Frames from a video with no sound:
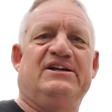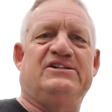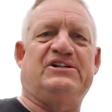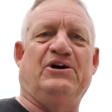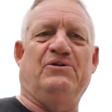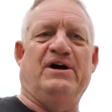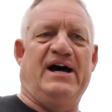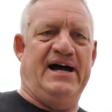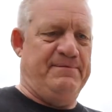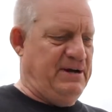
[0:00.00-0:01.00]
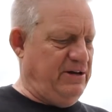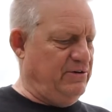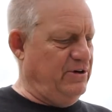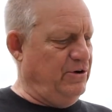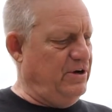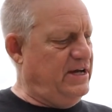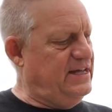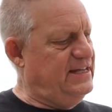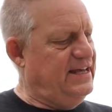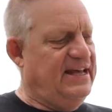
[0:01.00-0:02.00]
So I don't know
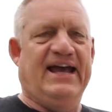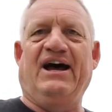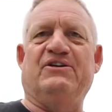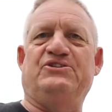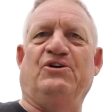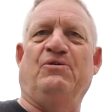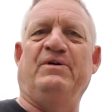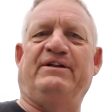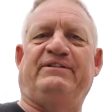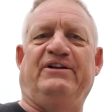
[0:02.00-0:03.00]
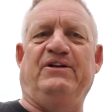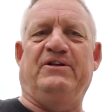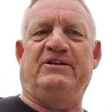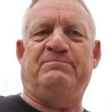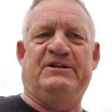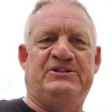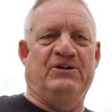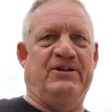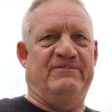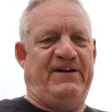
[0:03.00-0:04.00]
how Joel wants to do this, but
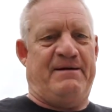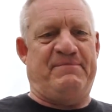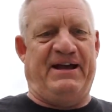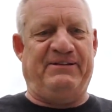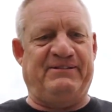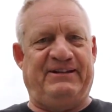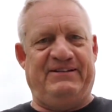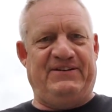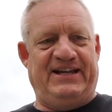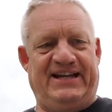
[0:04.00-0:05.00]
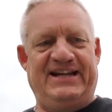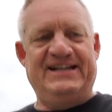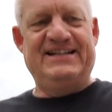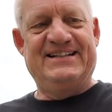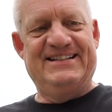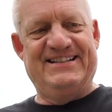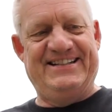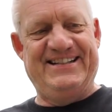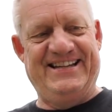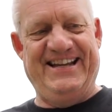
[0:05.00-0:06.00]
Joel on Fat Bass's TV,
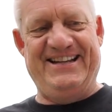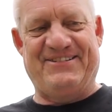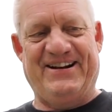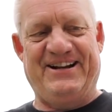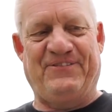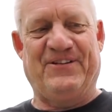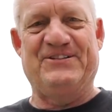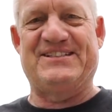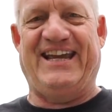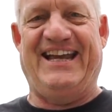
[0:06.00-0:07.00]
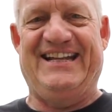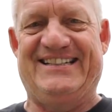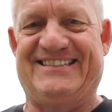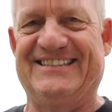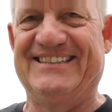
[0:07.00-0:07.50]
he's ready for those keys.